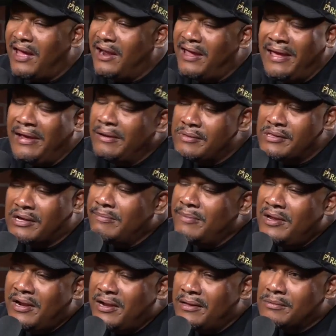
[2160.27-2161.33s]
of that. And it was a
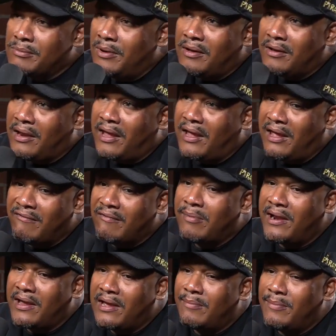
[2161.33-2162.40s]
community as well. Like
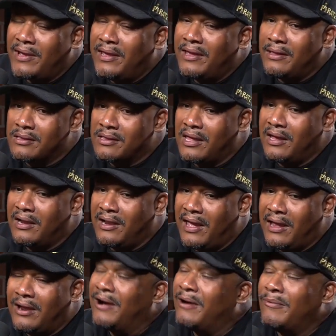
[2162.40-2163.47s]
everybody coming in saying
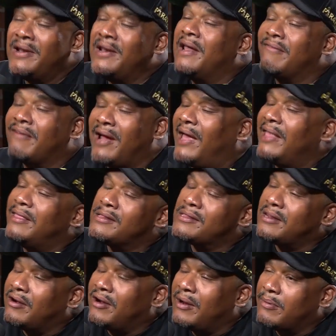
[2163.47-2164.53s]
that, oh, we never had
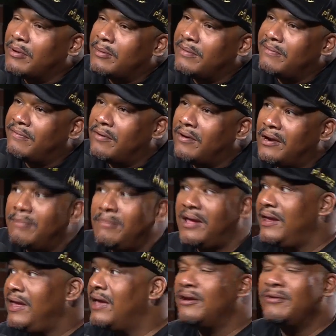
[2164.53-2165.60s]
this in our neighborhood before. And I'm
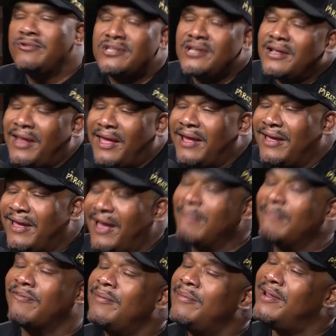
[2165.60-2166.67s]
like, yeah, no shit. Like
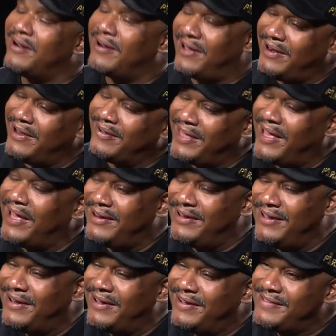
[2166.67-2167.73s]
I'm from here and I know that,
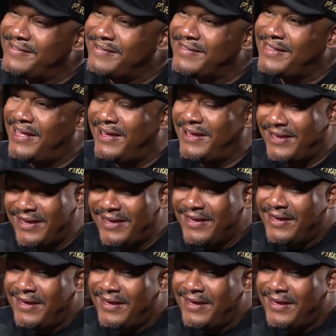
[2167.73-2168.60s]
you know? So it's like,